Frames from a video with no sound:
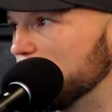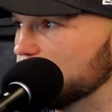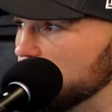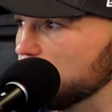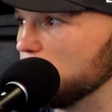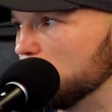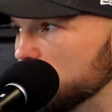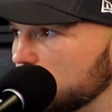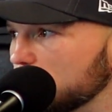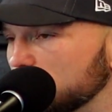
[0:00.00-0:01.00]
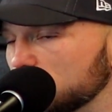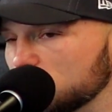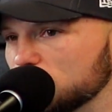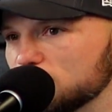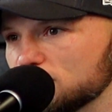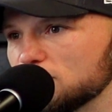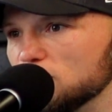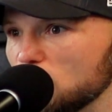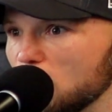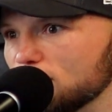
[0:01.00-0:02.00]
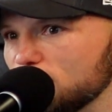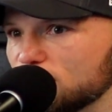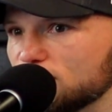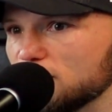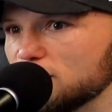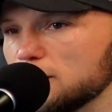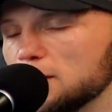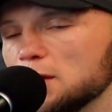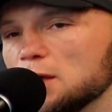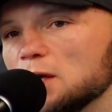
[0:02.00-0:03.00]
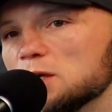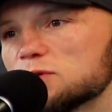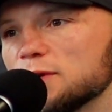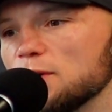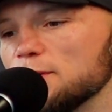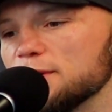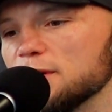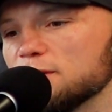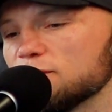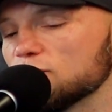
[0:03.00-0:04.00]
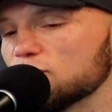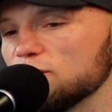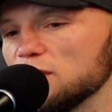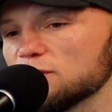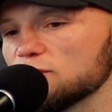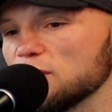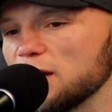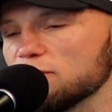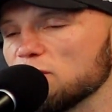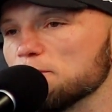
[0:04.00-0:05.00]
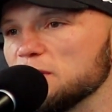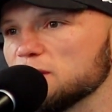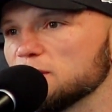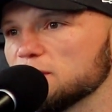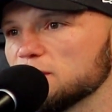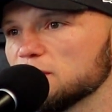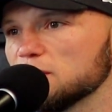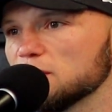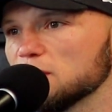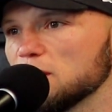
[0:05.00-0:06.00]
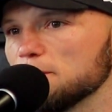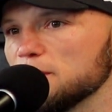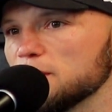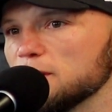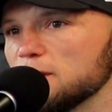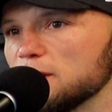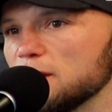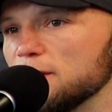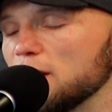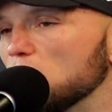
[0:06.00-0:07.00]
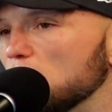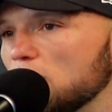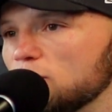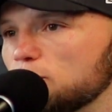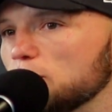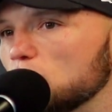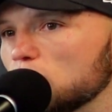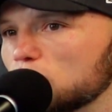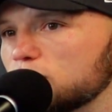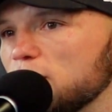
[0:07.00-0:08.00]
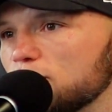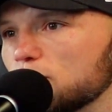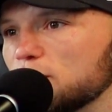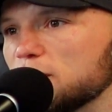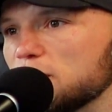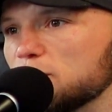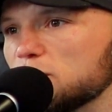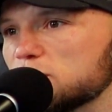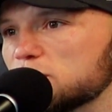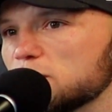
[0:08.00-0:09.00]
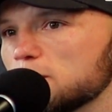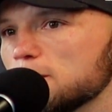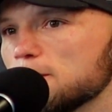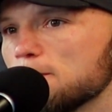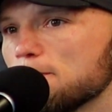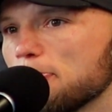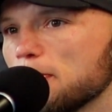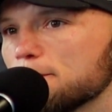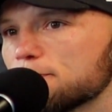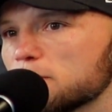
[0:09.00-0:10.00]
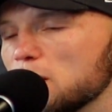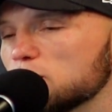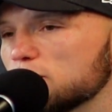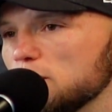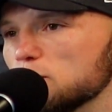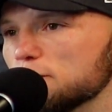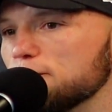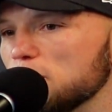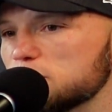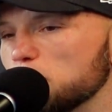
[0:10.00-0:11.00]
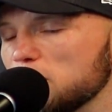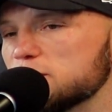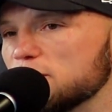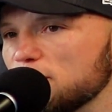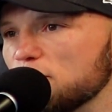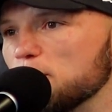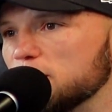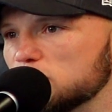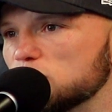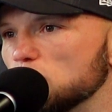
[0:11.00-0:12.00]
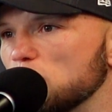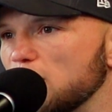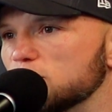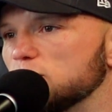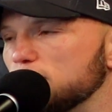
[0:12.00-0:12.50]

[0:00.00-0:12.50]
son. I'm, look after your son. So anyway, I went there and just, I started hanging around men. Like men, and I used to be called Little Dave when I went there because it was the first place I've ever been into where I actually